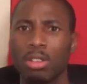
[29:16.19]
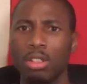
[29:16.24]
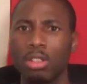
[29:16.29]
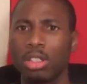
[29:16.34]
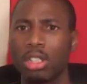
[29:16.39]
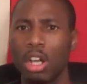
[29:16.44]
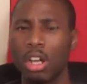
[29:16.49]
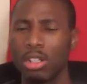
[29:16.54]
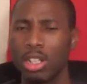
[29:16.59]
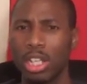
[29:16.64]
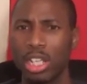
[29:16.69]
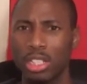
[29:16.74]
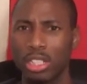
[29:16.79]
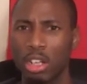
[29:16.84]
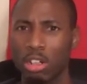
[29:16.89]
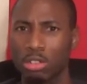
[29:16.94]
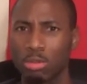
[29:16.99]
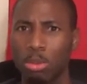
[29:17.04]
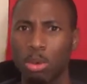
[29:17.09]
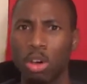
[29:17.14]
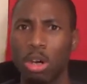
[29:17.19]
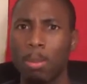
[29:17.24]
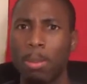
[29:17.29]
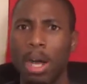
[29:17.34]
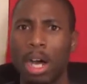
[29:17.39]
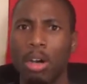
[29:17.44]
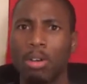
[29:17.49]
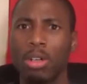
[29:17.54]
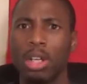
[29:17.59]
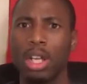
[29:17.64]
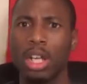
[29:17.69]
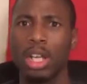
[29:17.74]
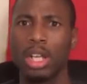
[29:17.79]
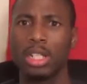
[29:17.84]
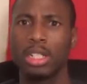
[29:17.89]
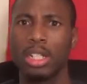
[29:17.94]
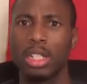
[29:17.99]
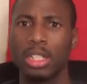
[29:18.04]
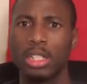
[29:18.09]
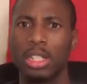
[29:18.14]
you talk, he talks more about
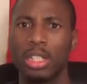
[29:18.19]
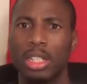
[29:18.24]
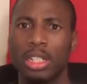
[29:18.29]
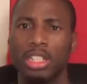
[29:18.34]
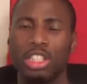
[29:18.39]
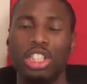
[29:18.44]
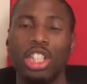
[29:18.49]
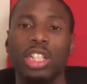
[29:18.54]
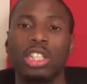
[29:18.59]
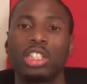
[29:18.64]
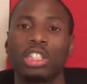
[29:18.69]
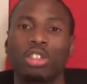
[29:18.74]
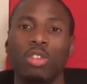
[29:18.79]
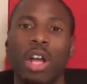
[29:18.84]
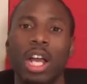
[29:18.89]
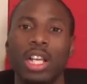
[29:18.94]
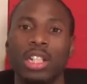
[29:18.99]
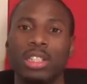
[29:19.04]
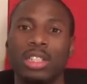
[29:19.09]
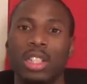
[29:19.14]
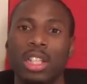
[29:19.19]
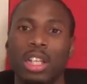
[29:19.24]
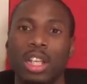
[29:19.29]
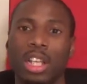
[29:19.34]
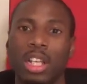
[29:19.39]
the uh, Jesus Christ